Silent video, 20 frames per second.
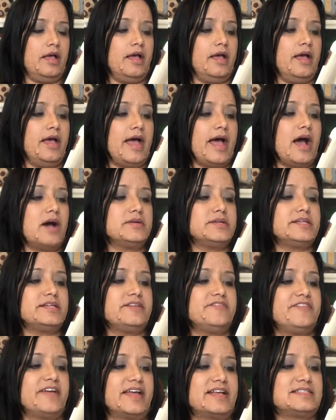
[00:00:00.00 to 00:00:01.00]
How did
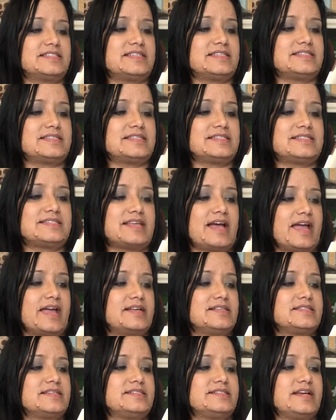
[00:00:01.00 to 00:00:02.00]
advances in
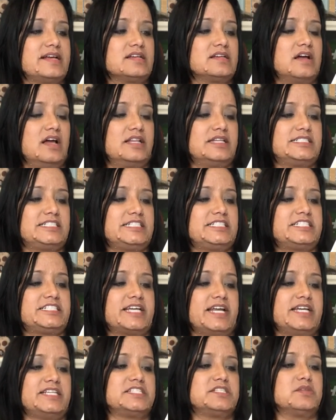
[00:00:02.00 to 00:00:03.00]
science and technology
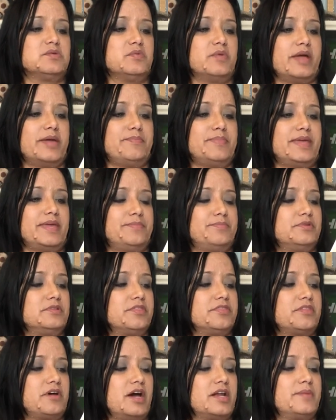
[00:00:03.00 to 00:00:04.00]
change the way people
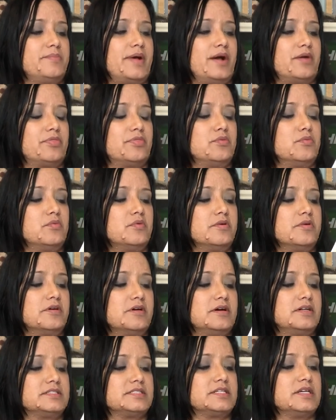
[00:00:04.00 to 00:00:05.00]
thought about the
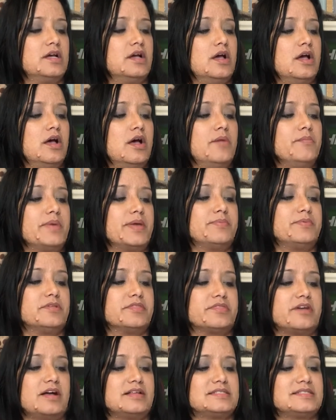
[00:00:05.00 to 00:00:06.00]
world? People
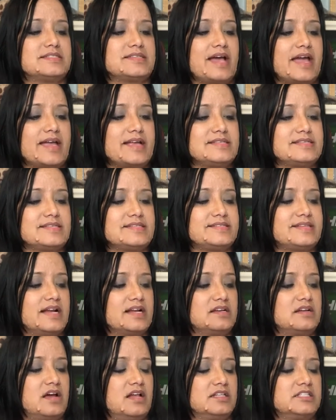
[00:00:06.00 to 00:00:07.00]
thought science and
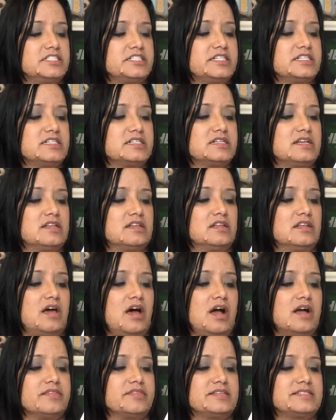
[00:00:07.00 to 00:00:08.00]
technology could
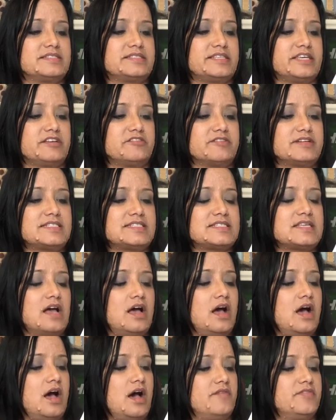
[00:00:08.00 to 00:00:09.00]
unlock the secrets
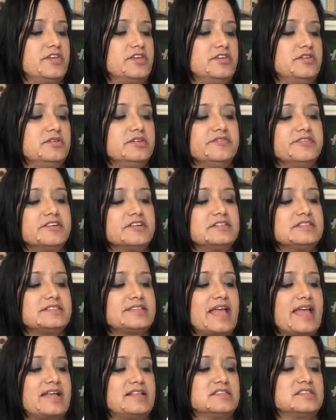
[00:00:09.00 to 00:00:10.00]
of the universe
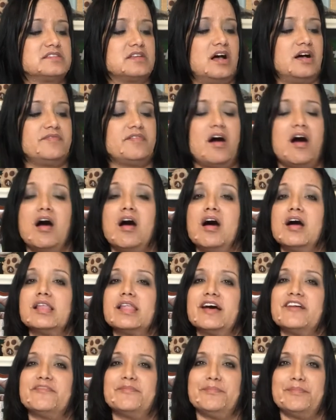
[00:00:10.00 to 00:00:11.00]
and solve all
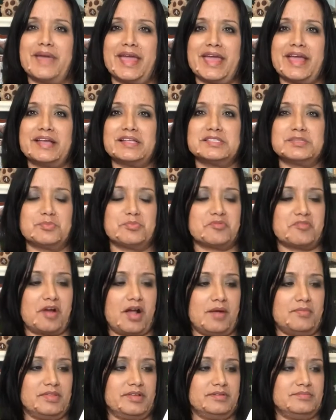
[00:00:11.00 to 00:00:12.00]
of man's
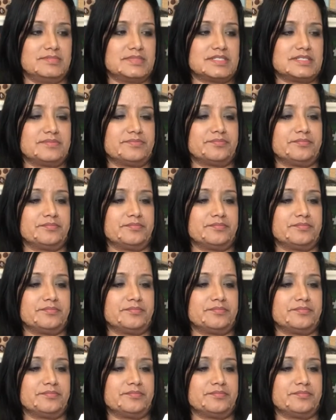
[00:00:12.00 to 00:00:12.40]
problems.